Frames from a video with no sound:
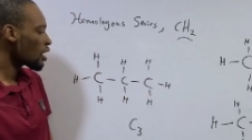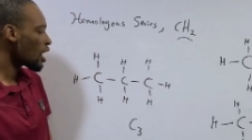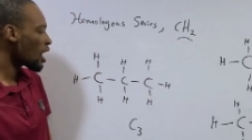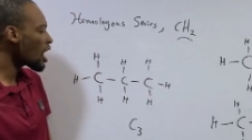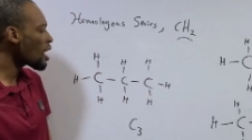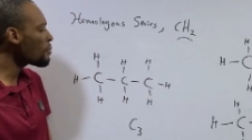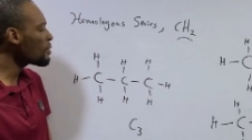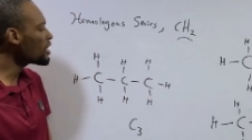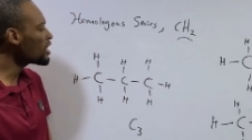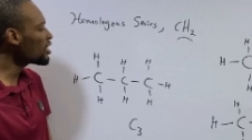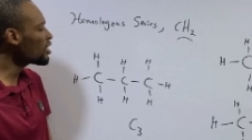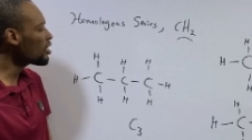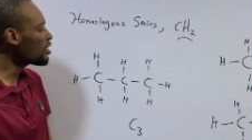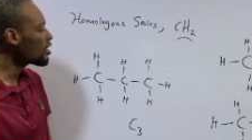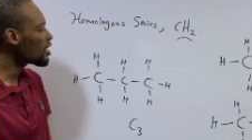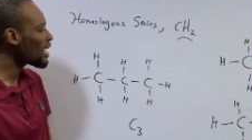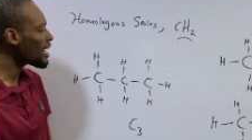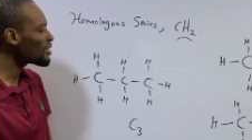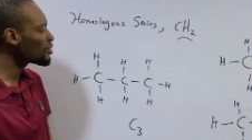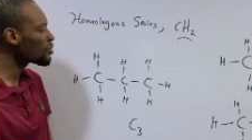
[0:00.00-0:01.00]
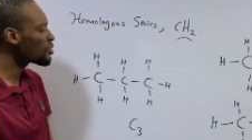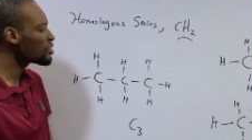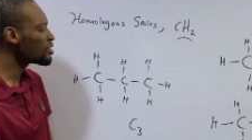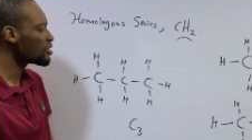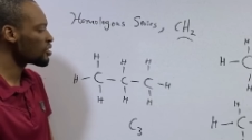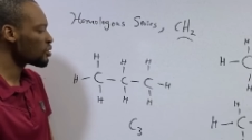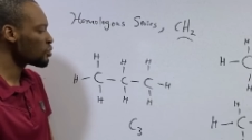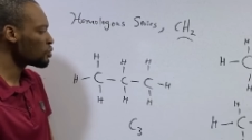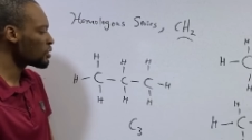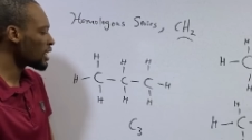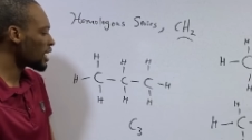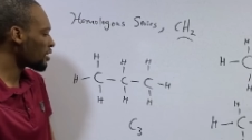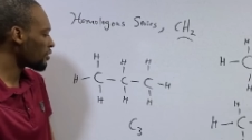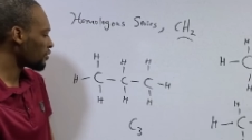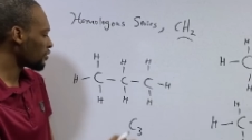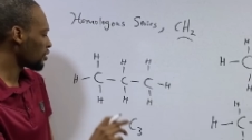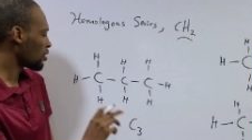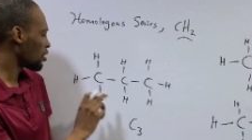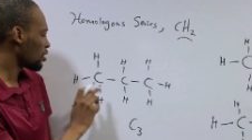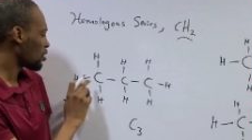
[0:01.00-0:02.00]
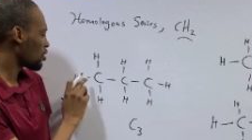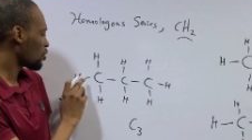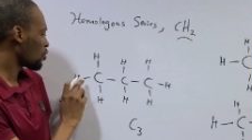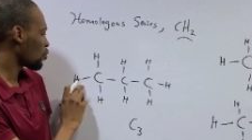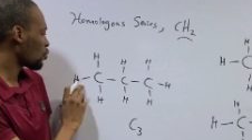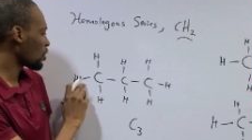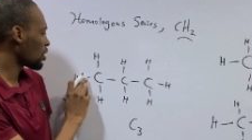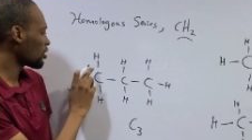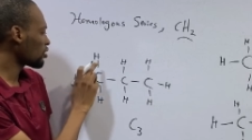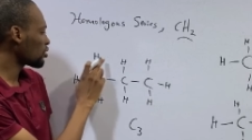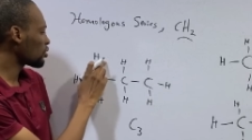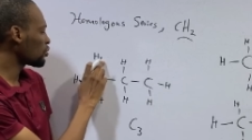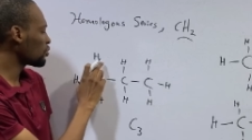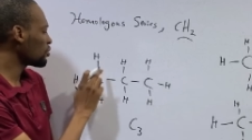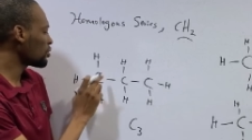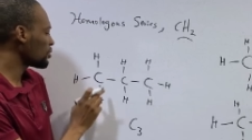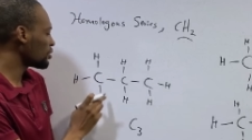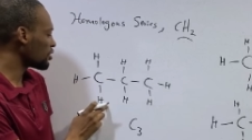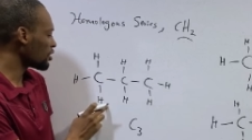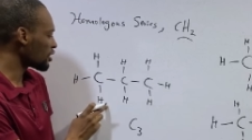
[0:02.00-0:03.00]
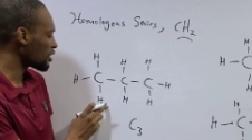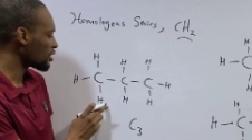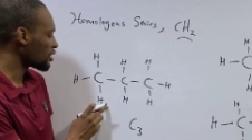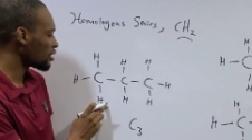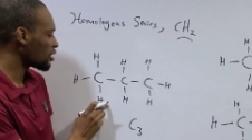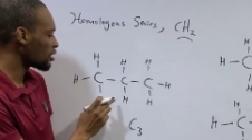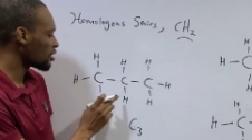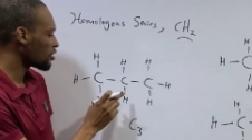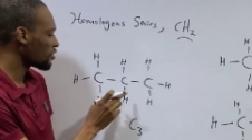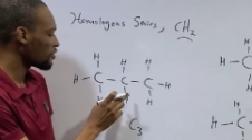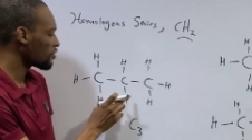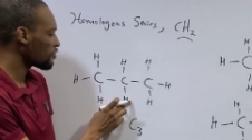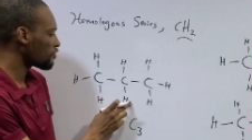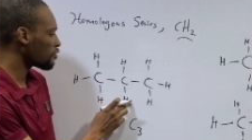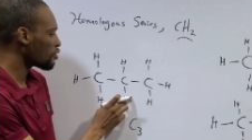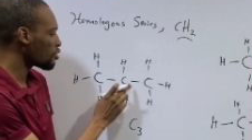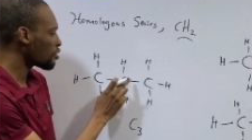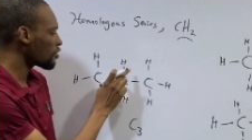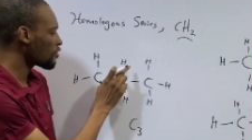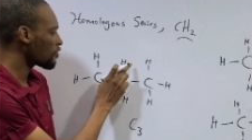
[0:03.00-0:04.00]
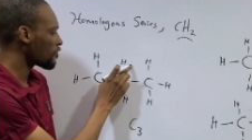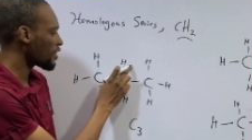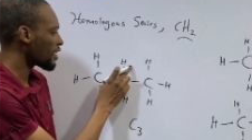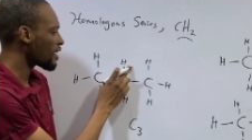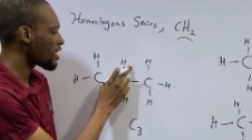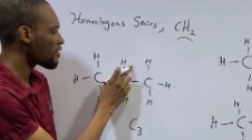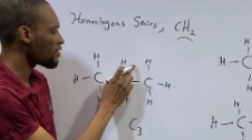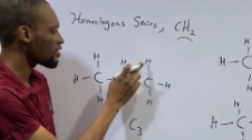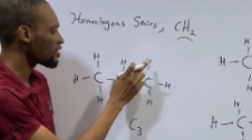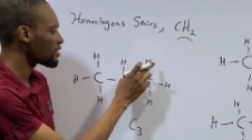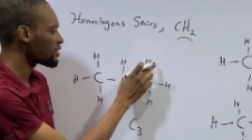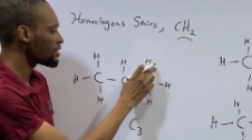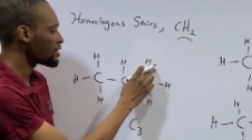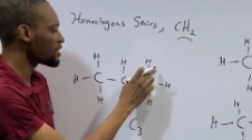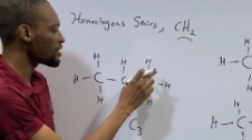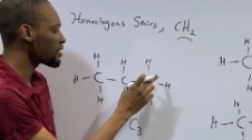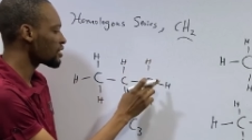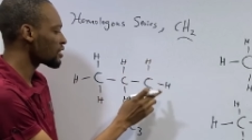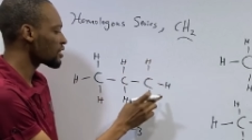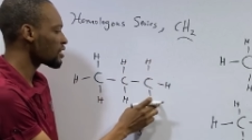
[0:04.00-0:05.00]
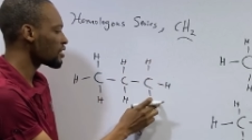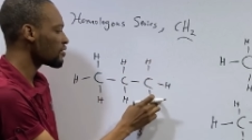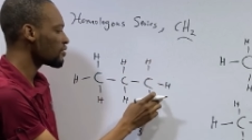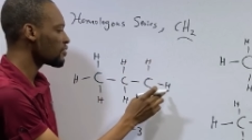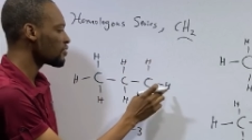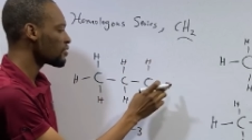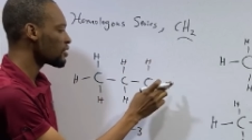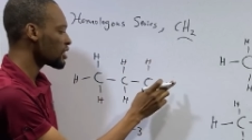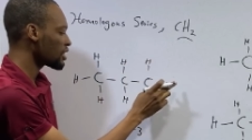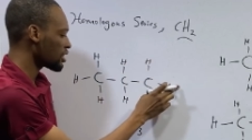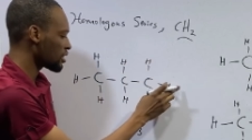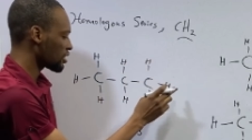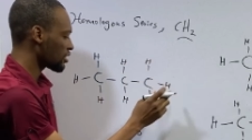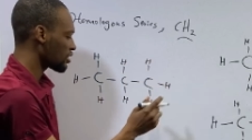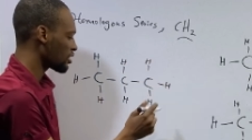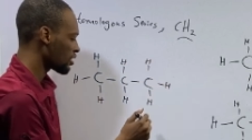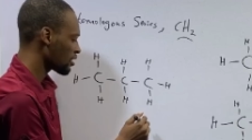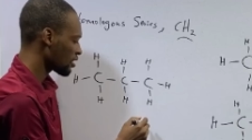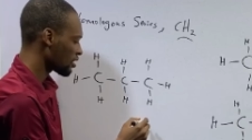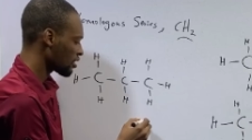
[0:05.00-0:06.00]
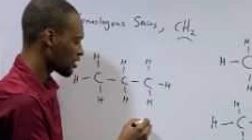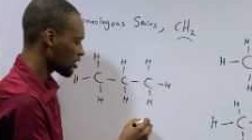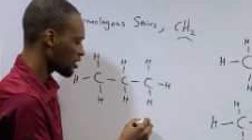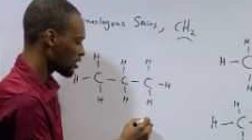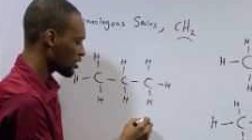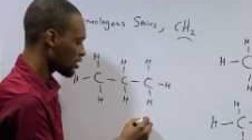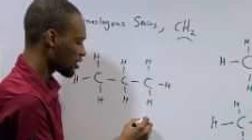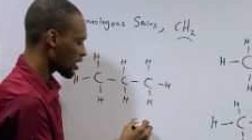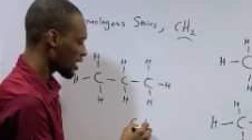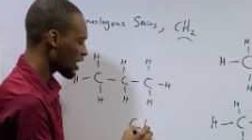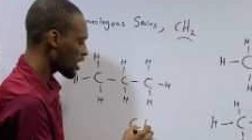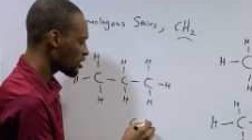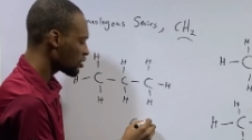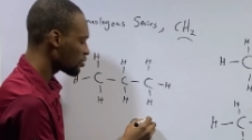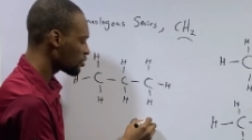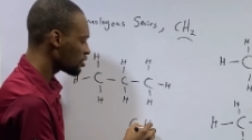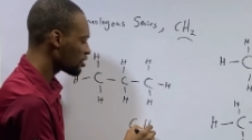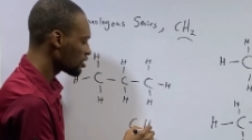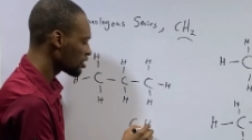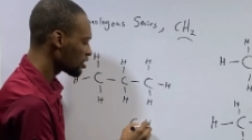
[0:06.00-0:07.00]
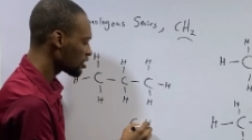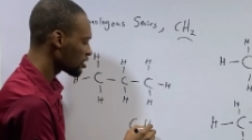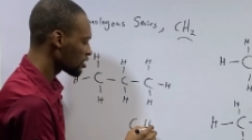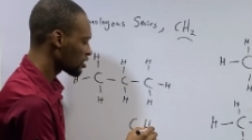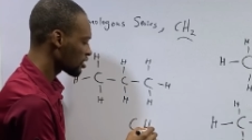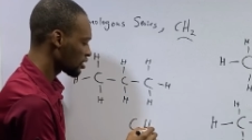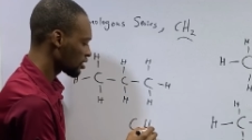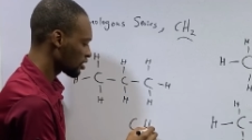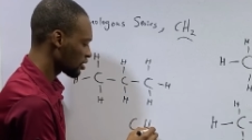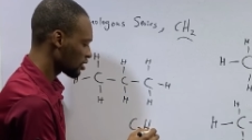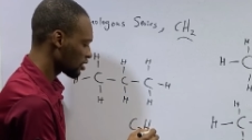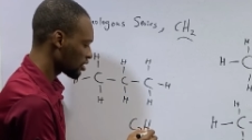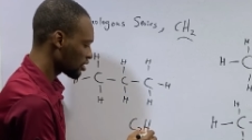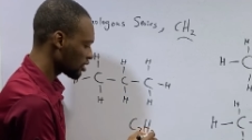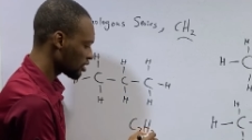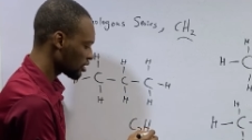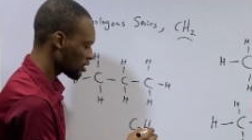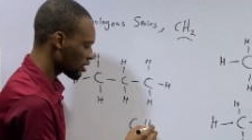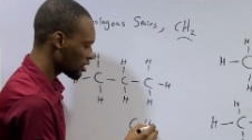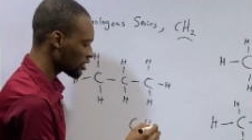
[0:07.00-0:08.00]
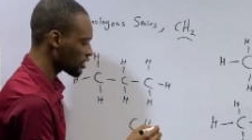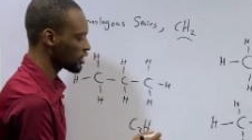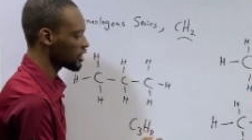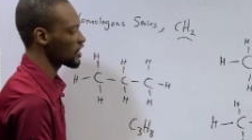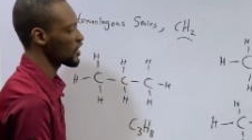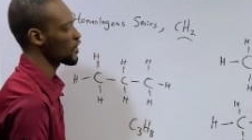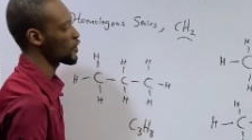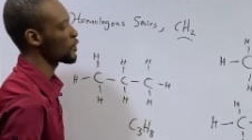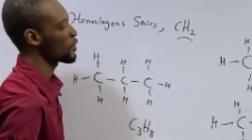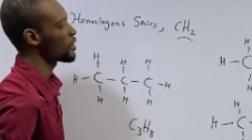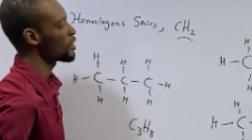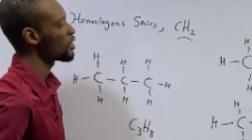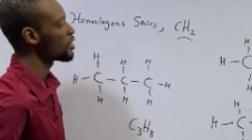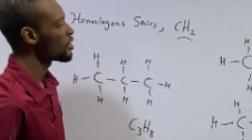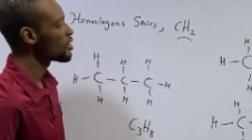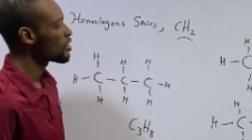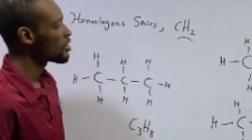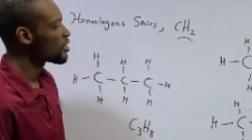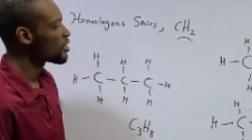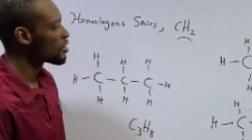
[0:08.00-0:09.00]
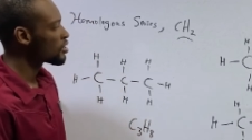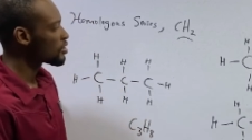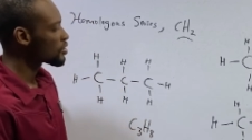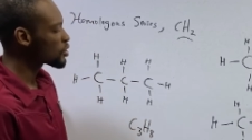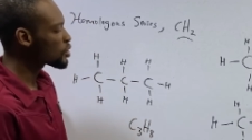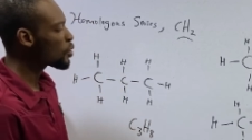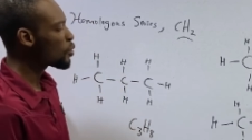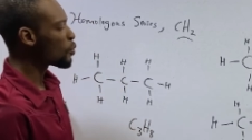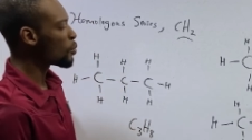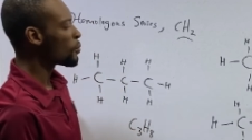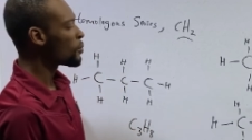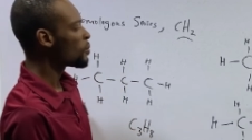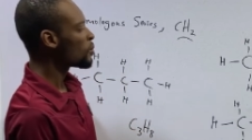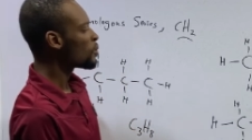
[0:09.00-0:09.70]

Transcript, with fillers: How many hydrogens do we have? one, two, three, four, five, six, seven, eight. Hydrogen is eight. So,